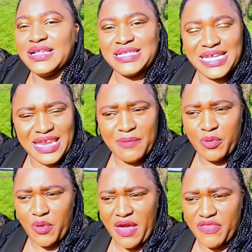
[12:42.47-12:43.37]

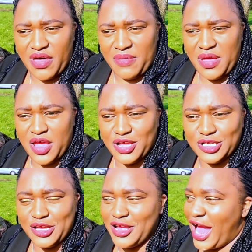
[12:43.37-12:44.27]
Terrible weather.
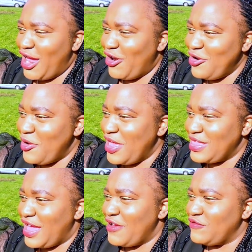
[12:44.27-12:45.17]
I don't know if
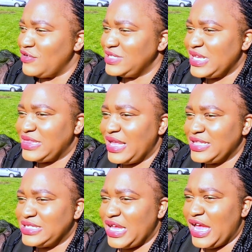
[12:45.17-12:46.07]
I have noted that
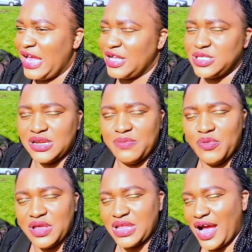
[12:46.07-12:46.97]
terrible
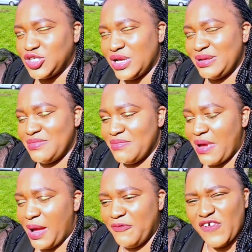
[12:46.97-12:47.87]
weather actually
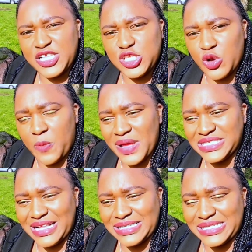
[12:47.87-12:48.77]
affects your
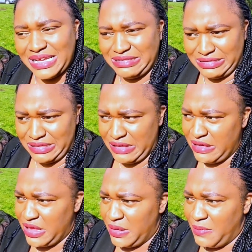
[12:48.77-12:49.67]
mental state.
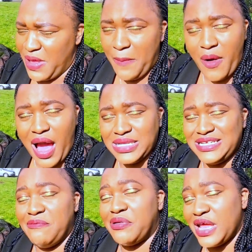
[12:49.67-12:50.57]
People are
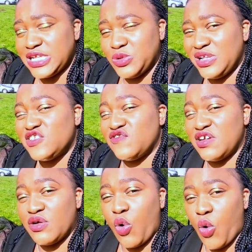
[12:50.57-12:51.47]
depressed when it's very
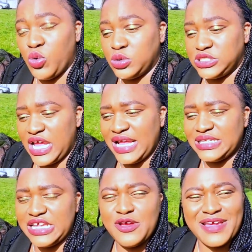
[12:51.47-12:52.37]
cold, and
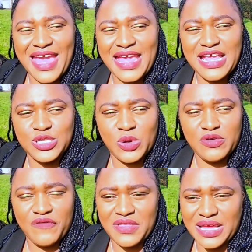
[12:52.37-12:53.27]
UK is one
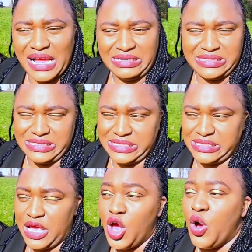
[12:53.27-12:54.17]
of the countries
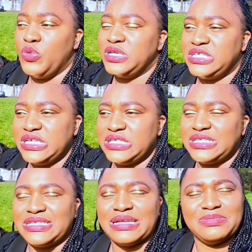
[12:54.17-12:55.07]
which is
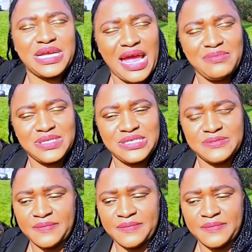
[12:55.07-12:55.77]
sometimes